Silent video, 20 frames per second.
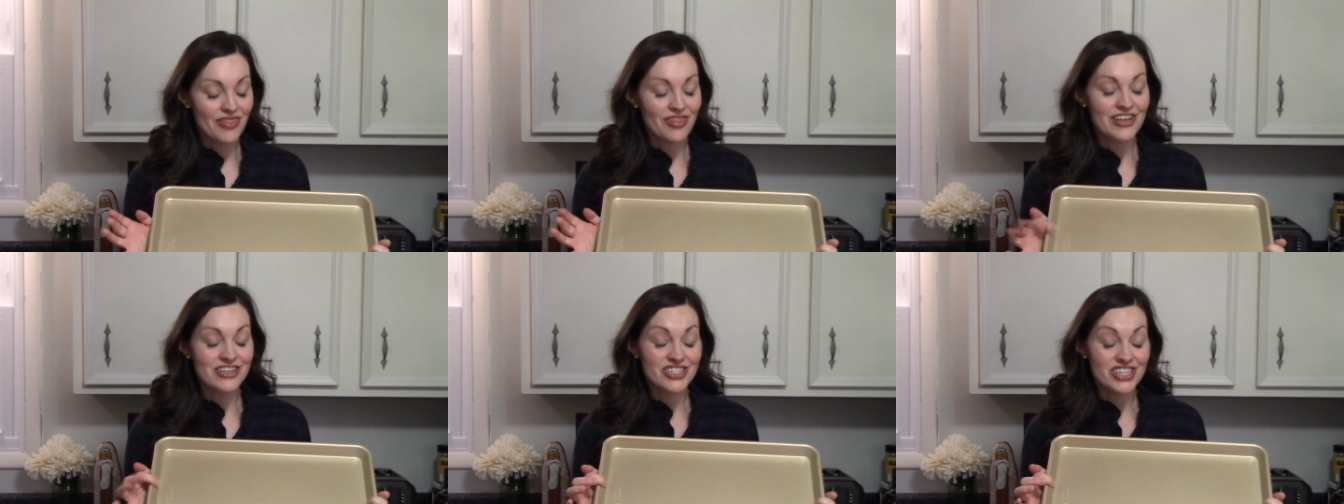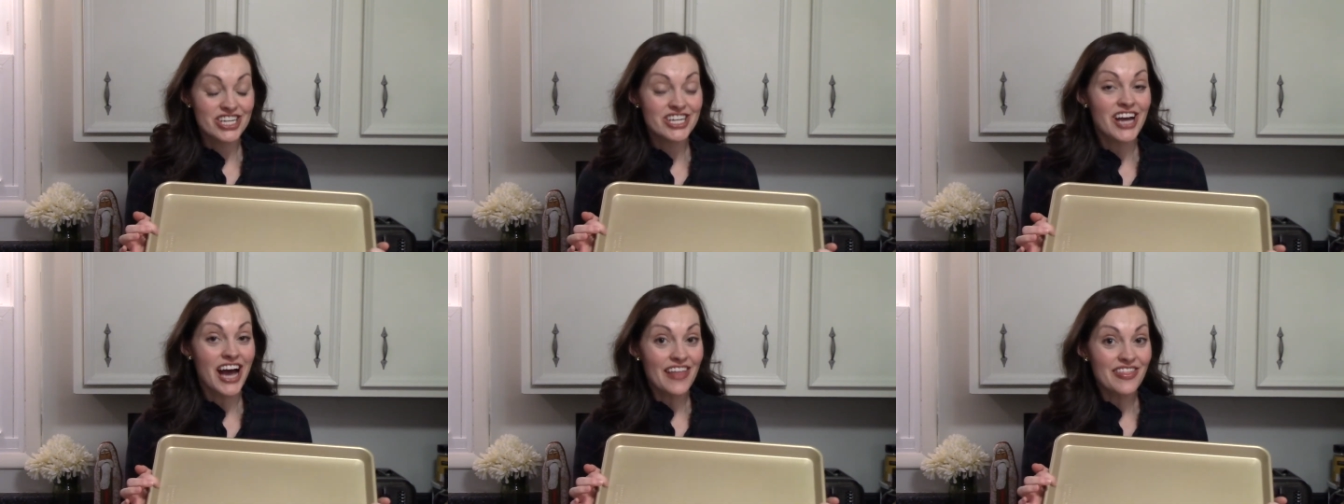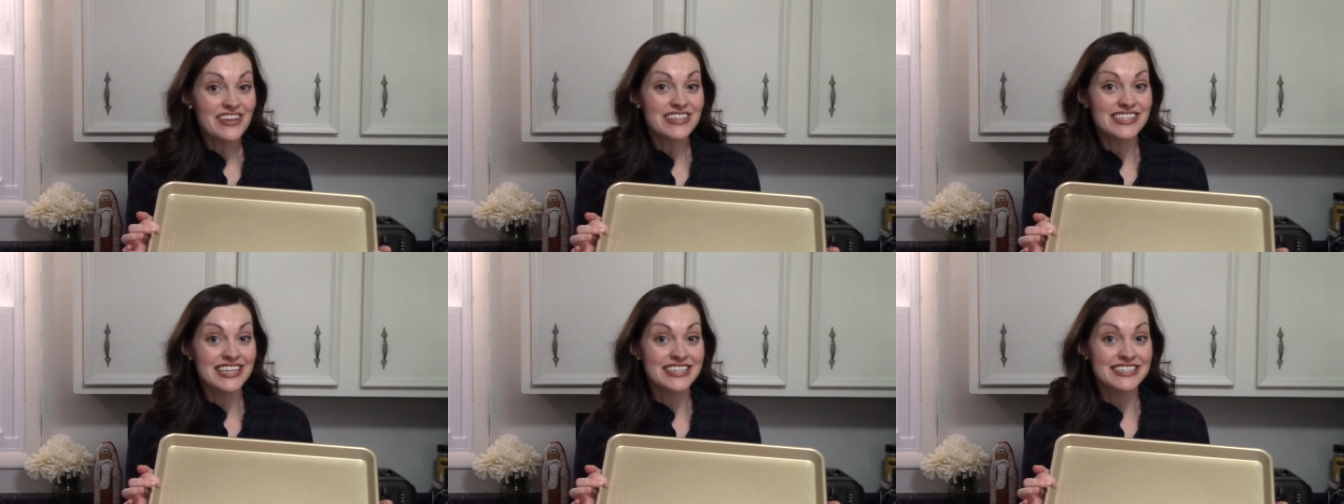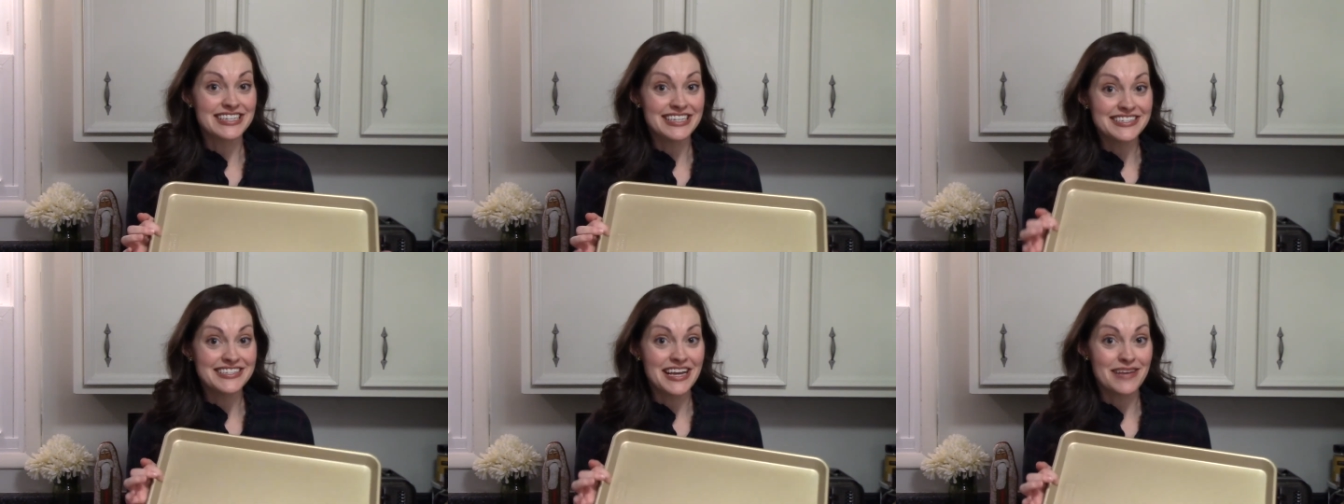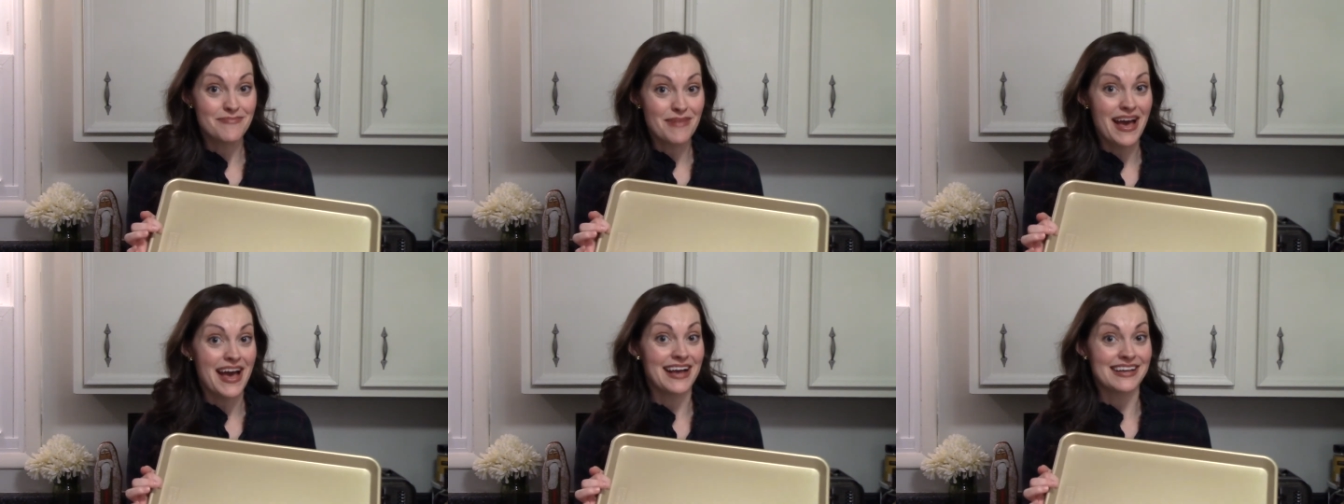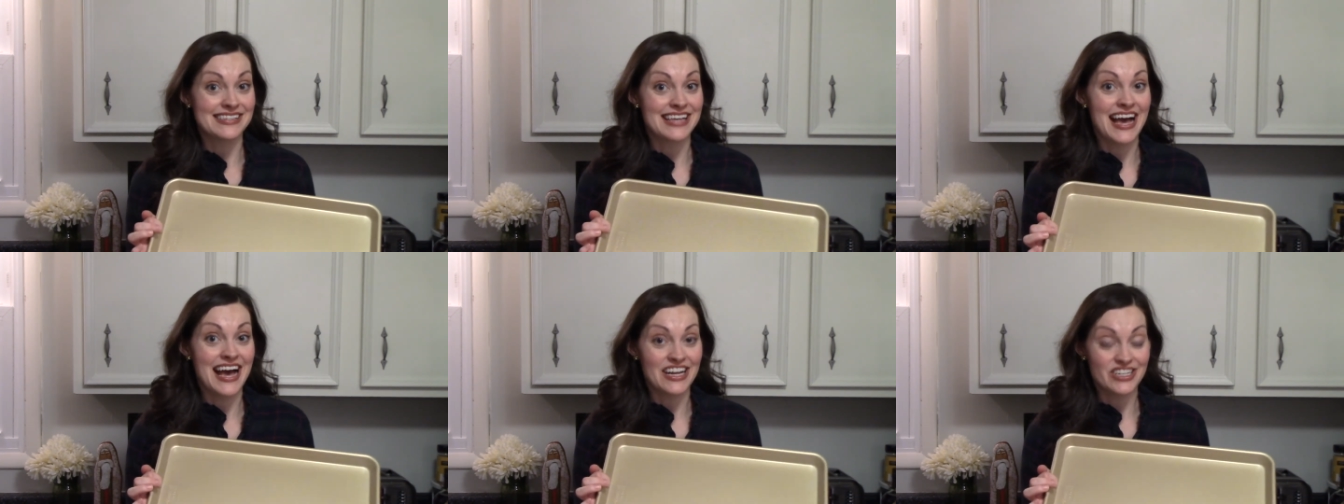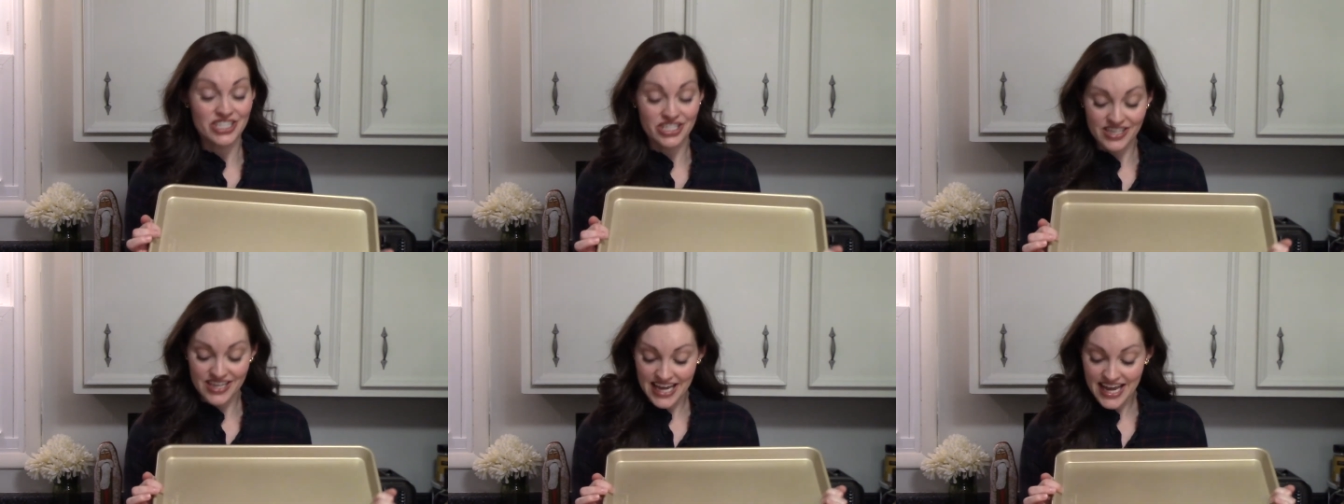She got this at TJ Maxx
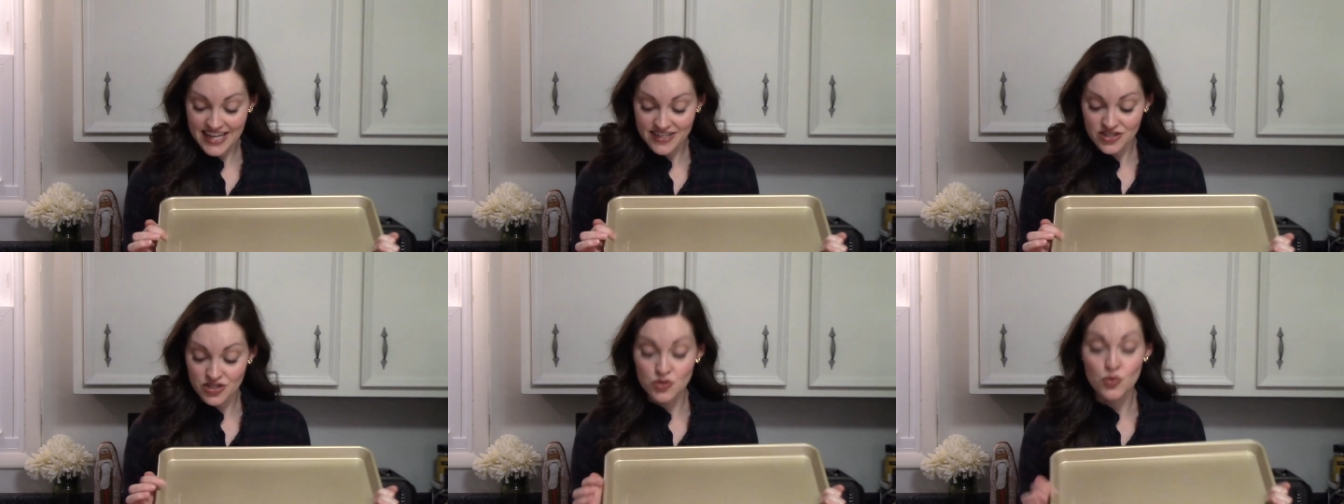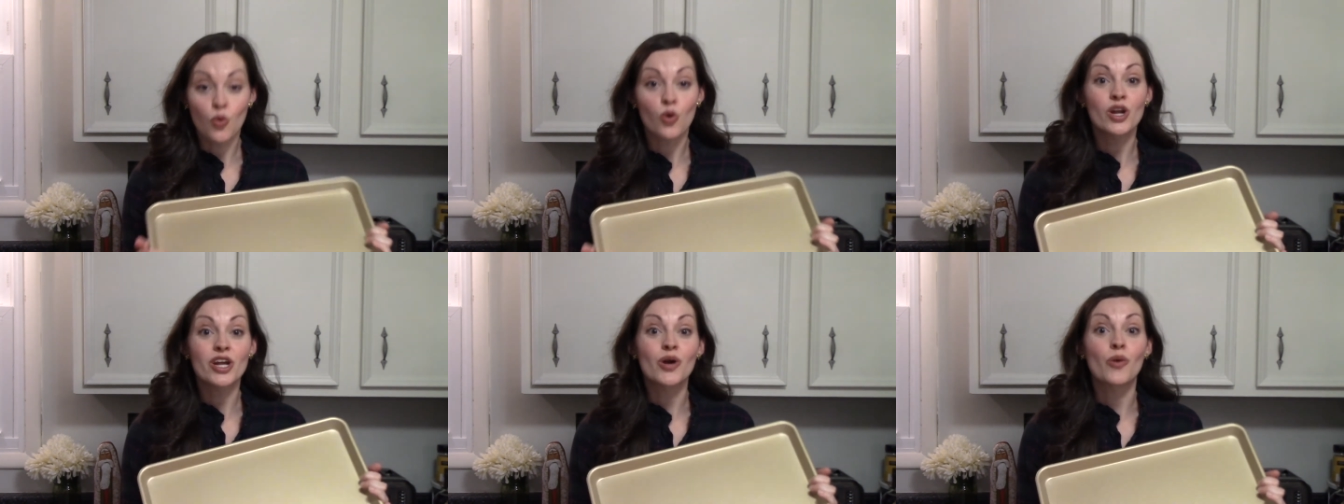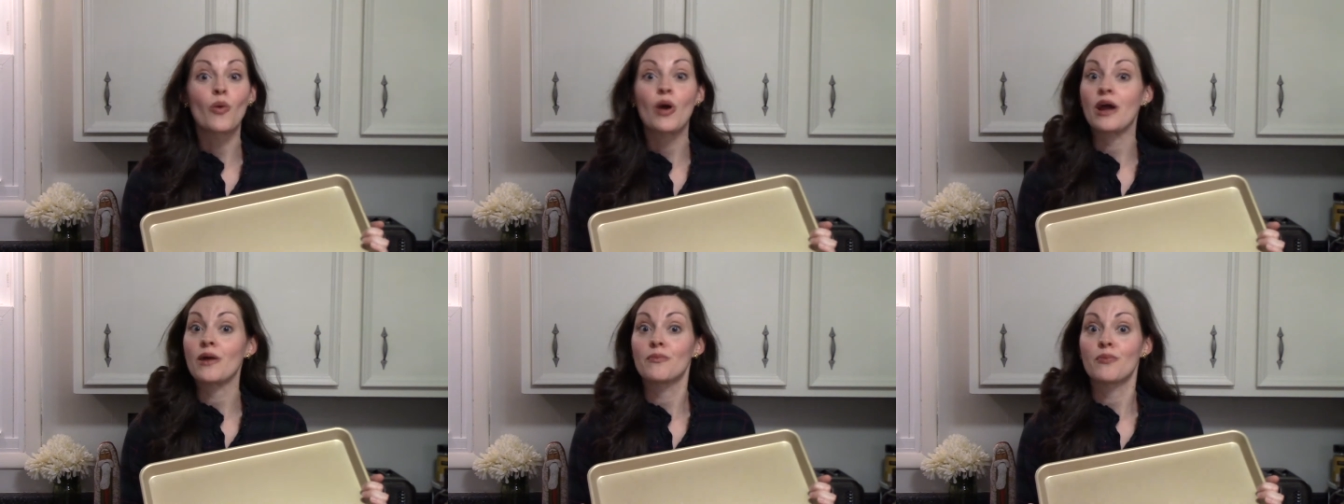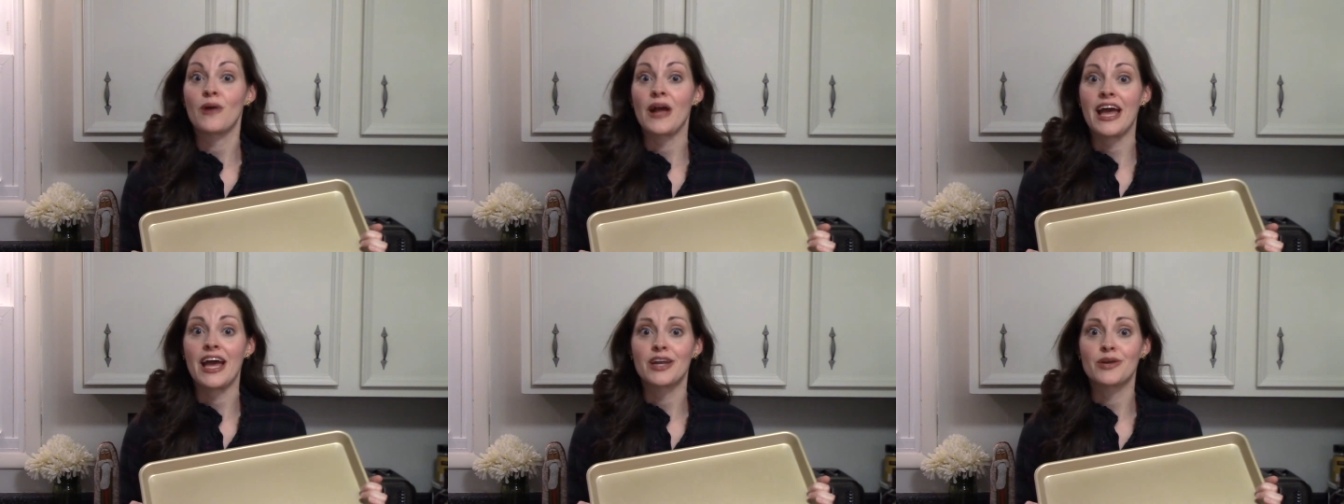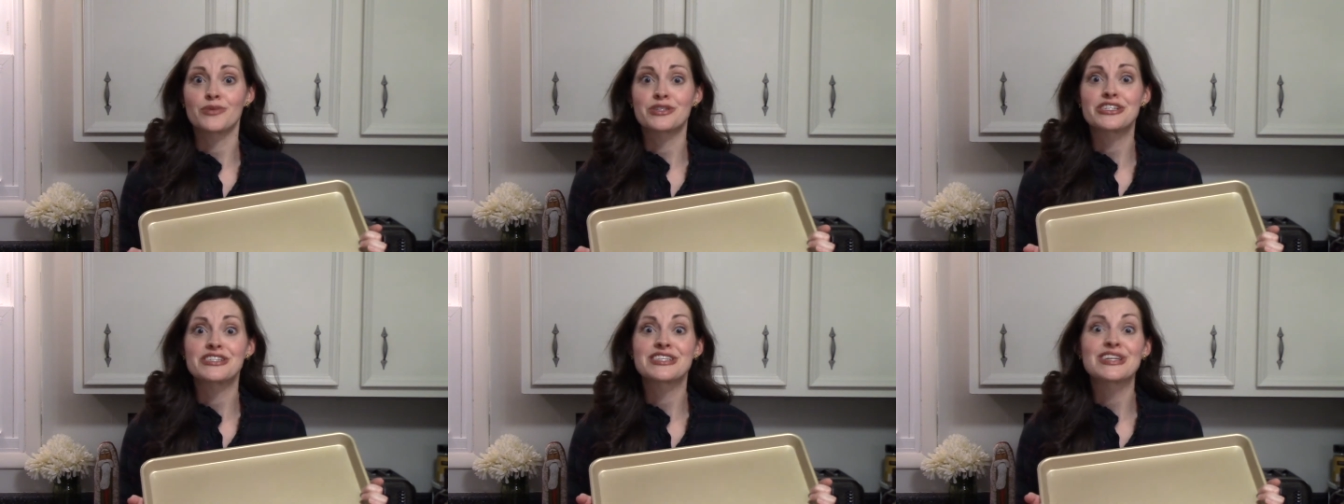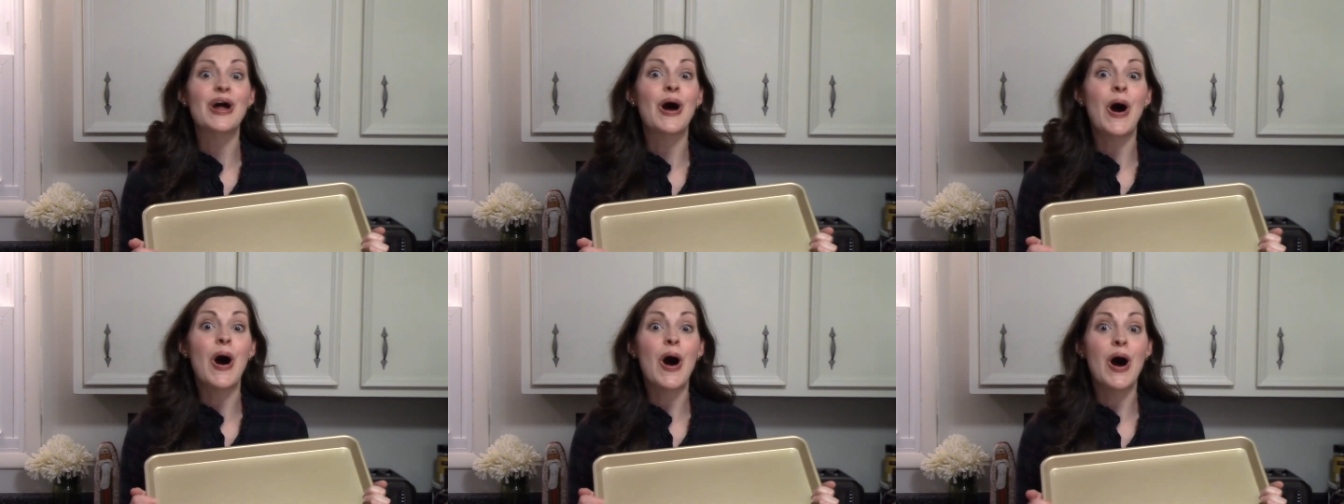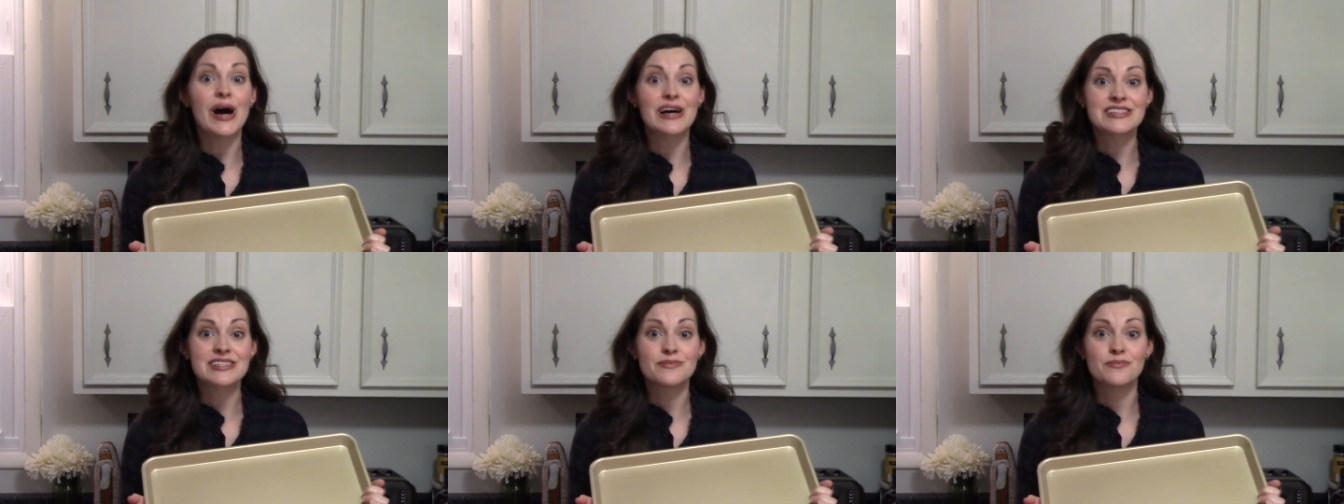actually. It's Nordicware brand, which is an
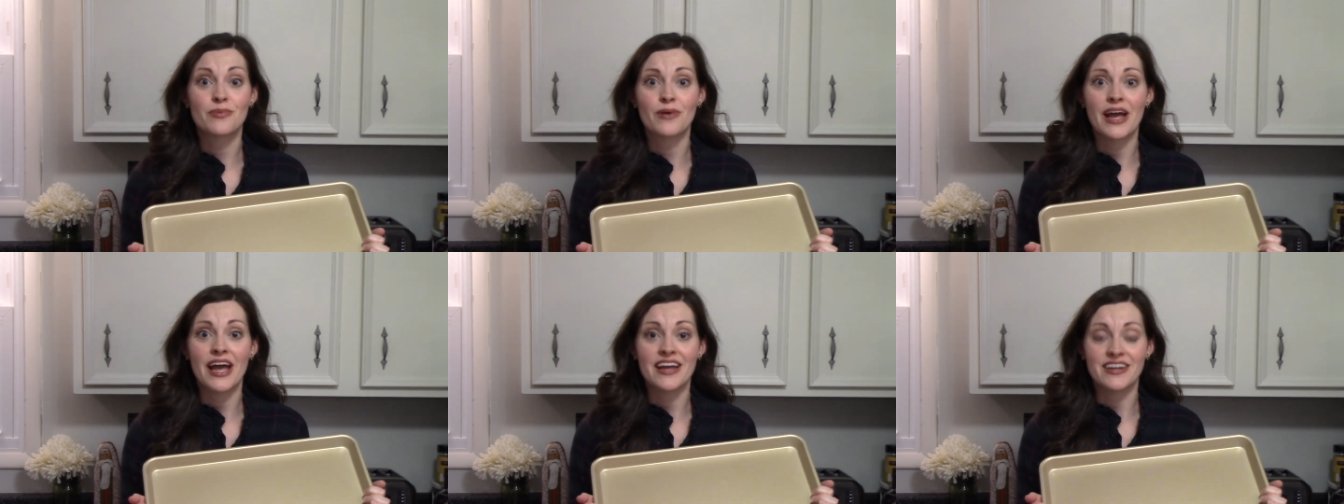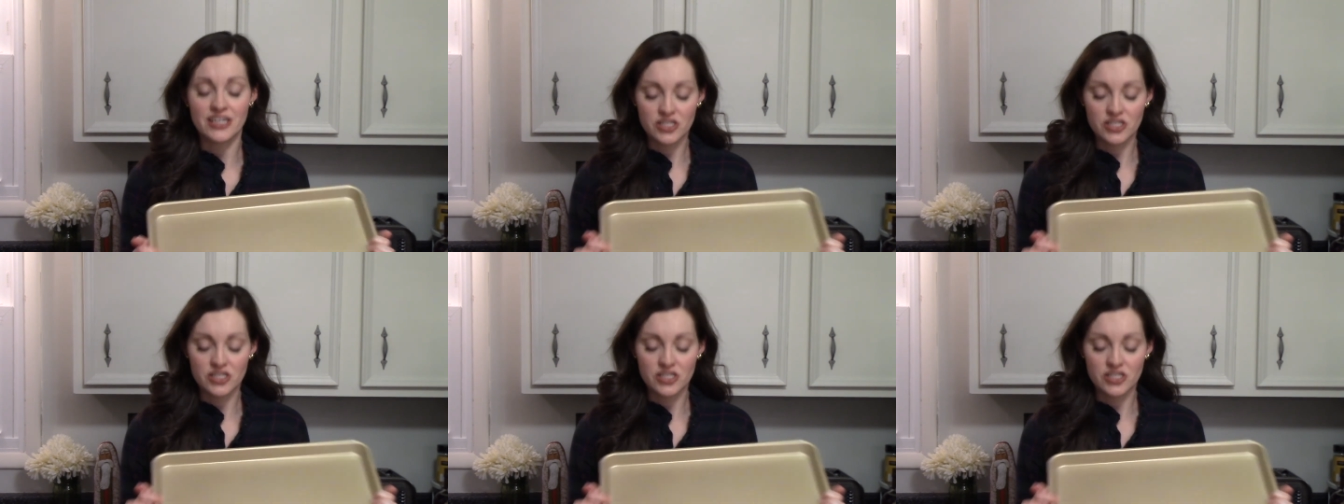awesome brand.